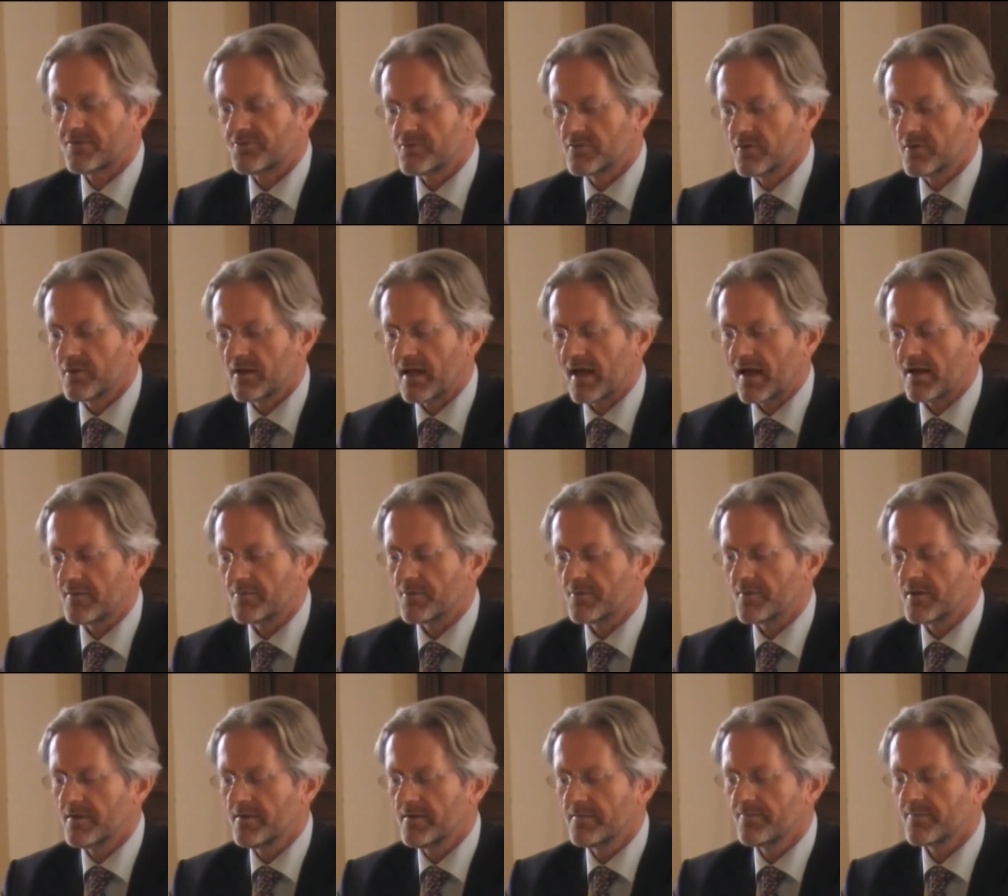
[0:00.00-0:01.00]
National
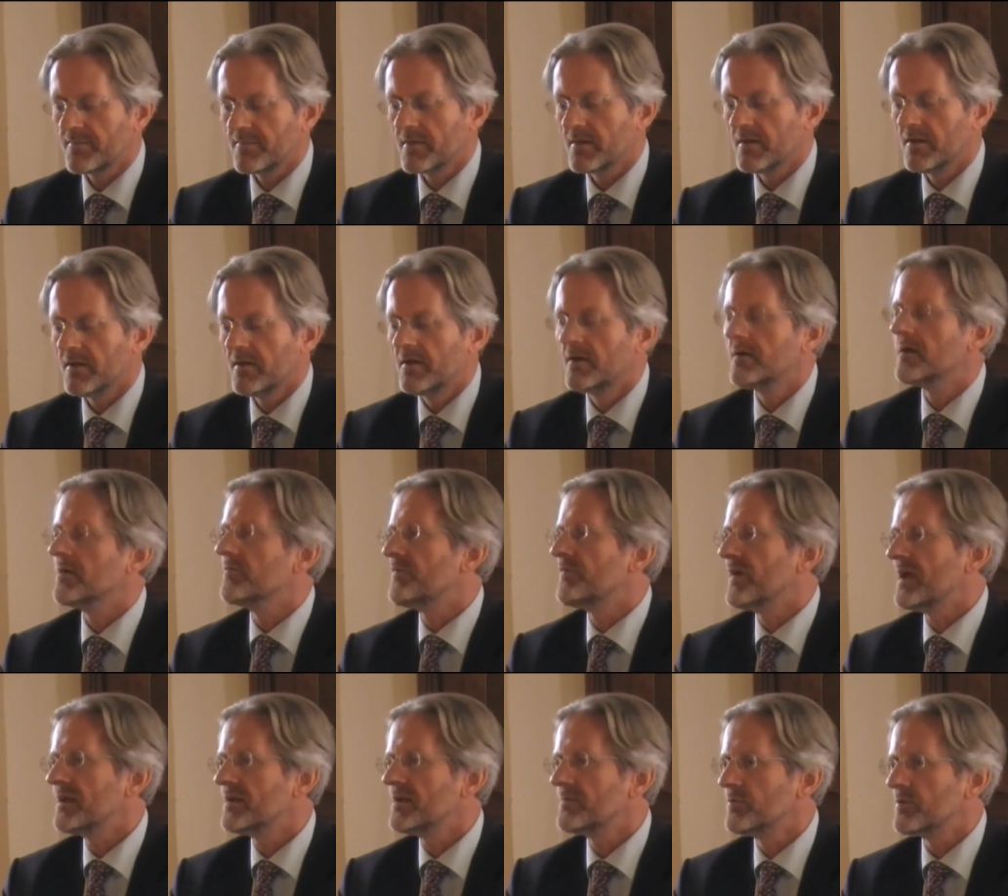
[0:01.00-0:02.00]
Library,
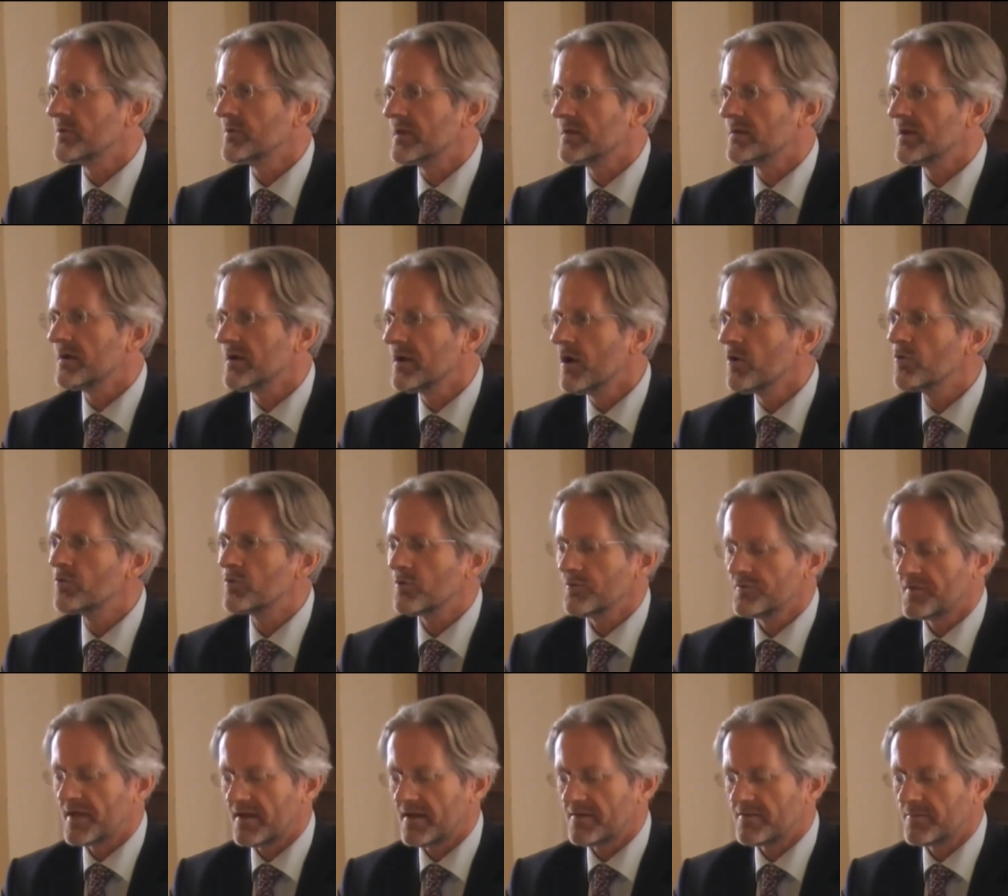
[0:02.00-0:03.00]
available in the
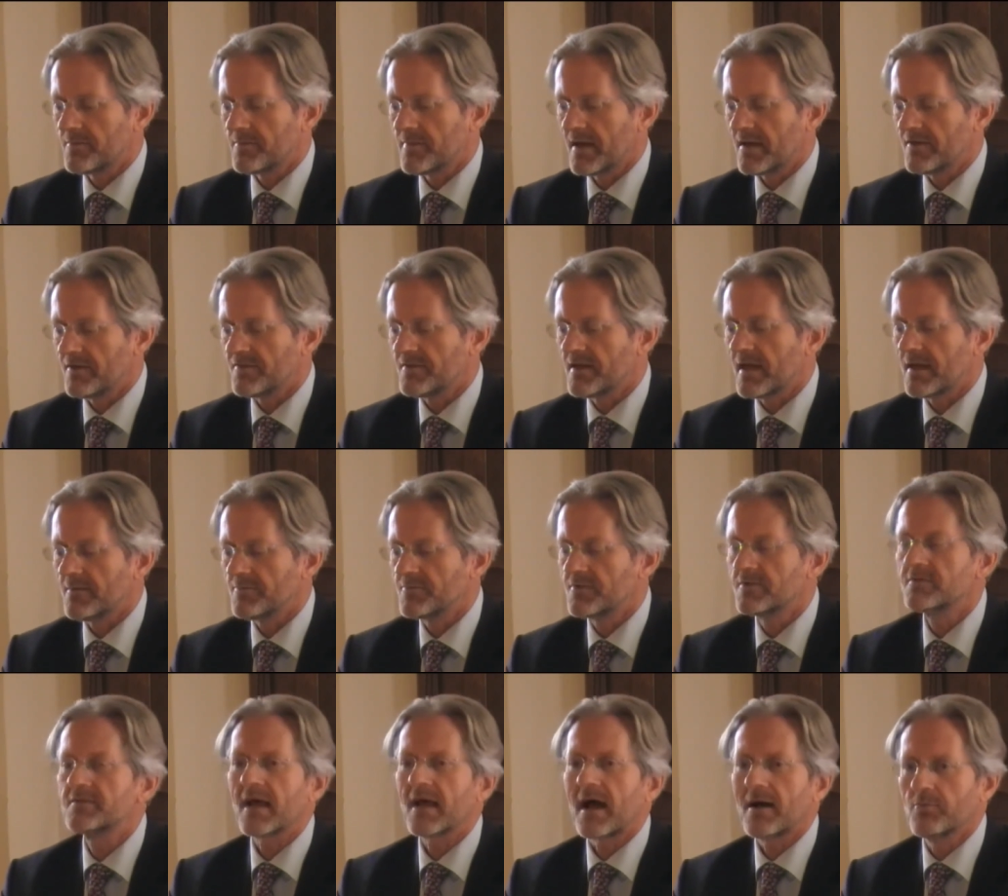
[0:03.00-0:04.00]
local database named
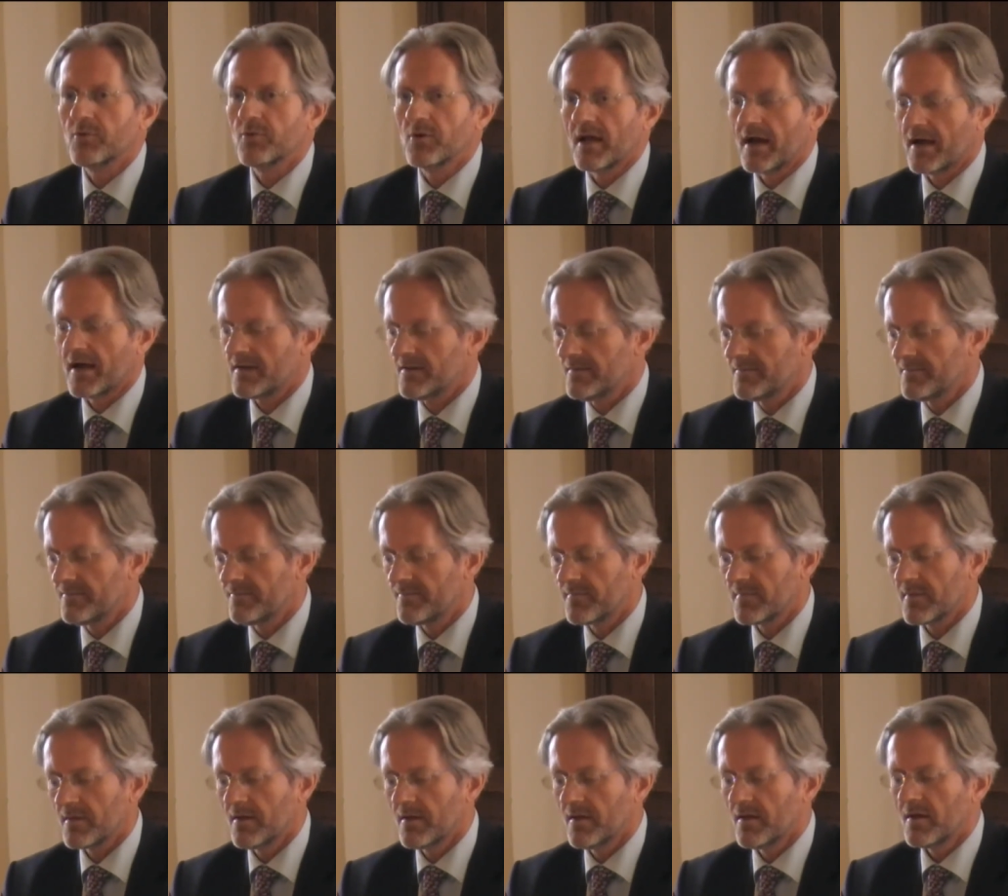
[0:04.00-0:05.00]
Tabulae,
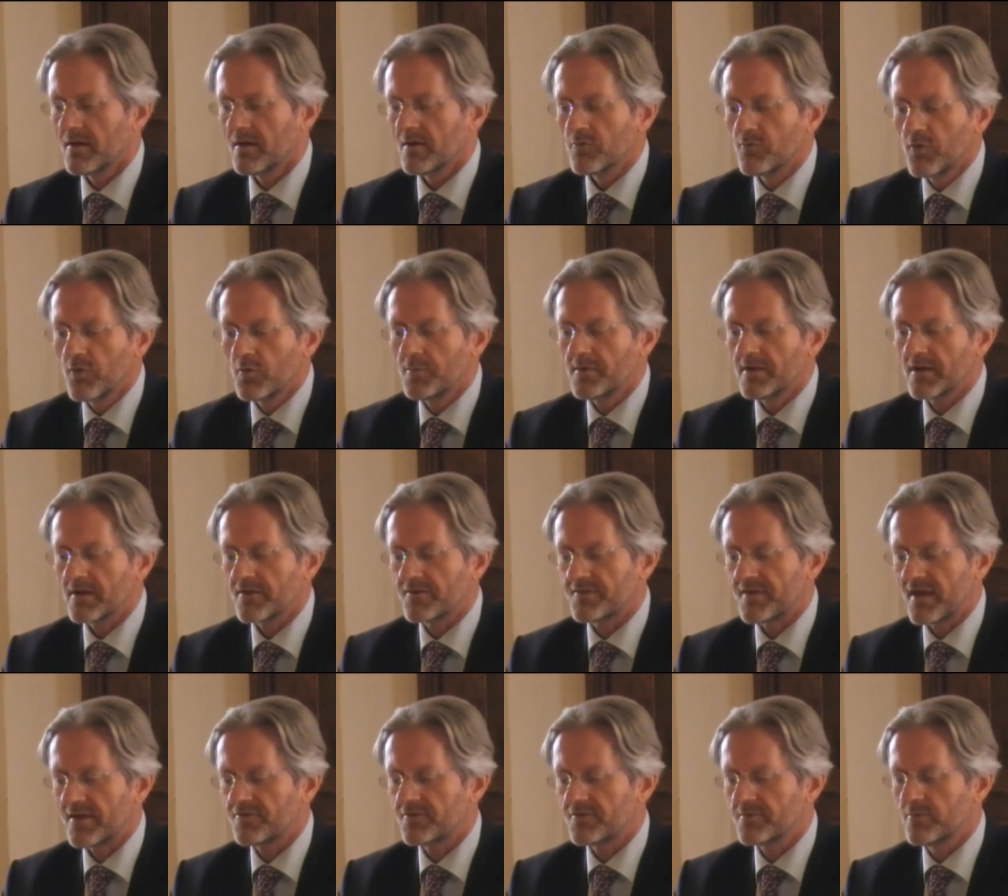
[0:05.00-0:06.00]
will be
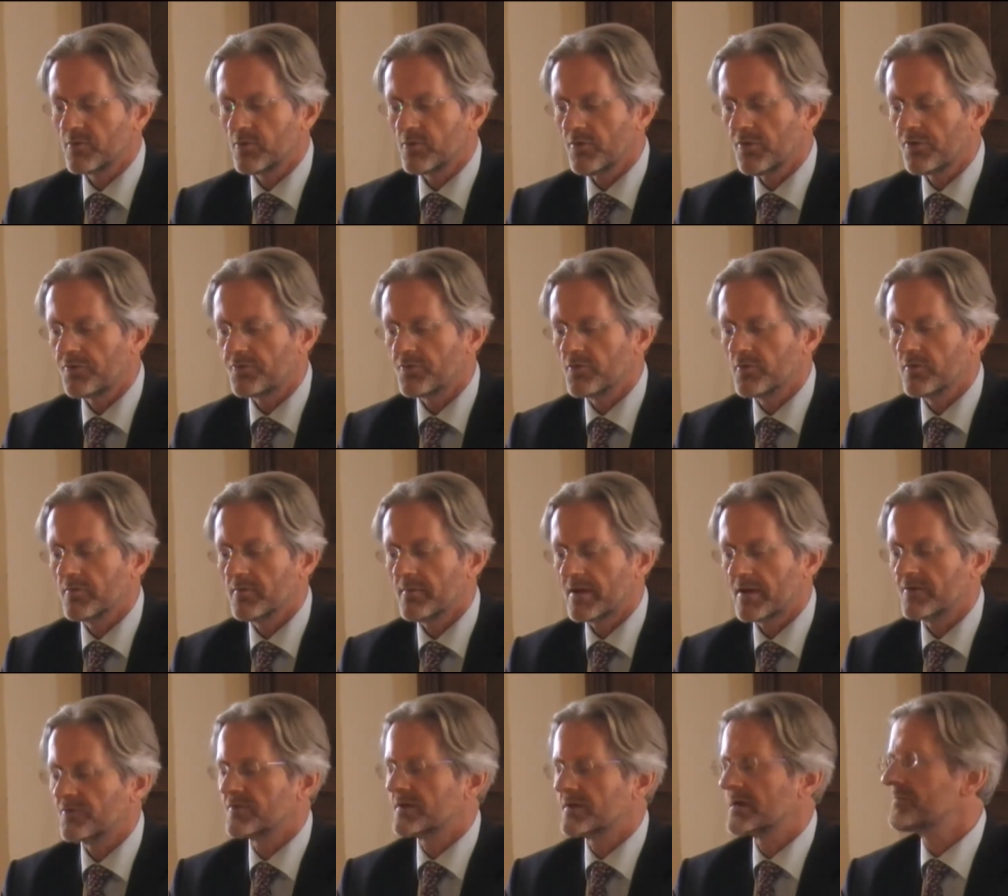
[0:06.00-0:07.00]
accessible through
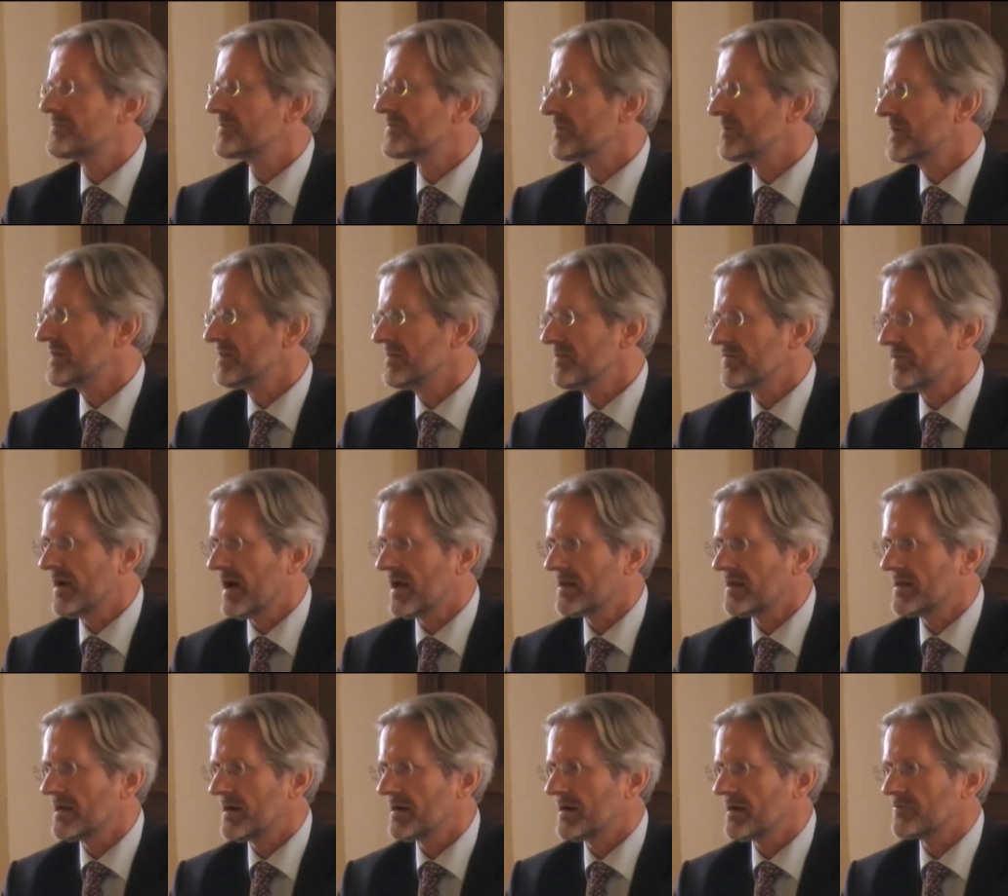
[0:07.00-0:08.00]
Manuscripta
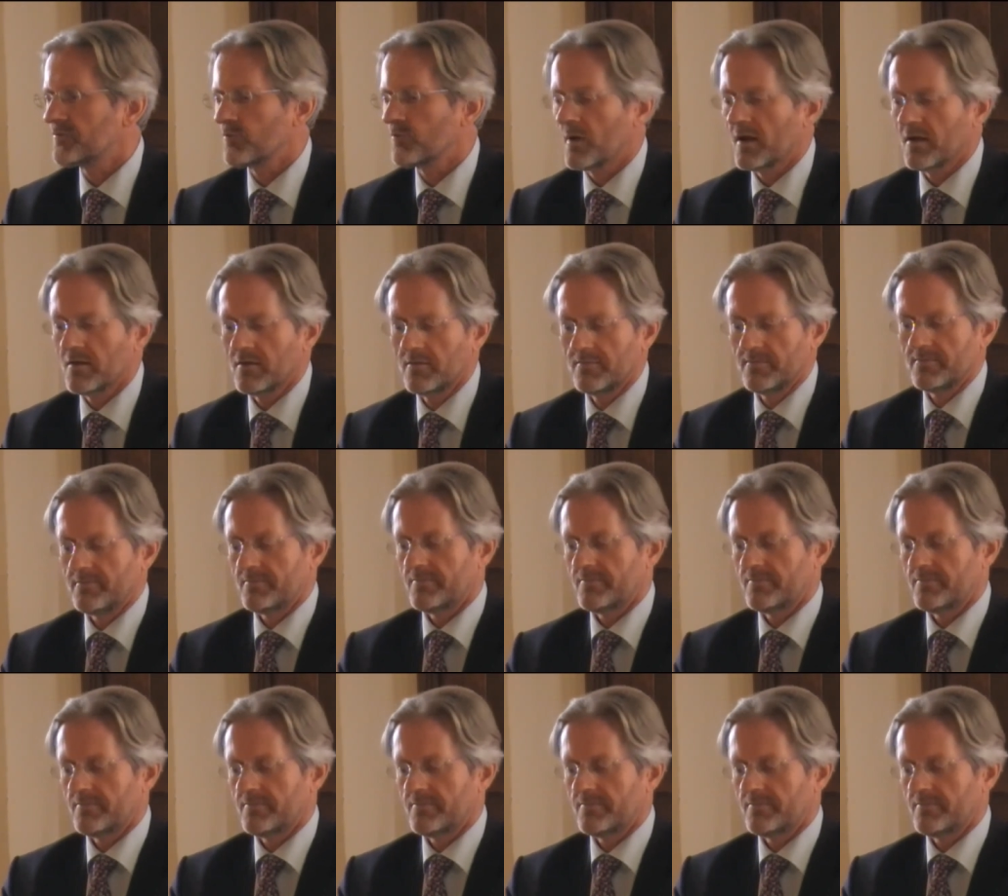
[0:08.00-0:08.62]
Mediaevalia as well.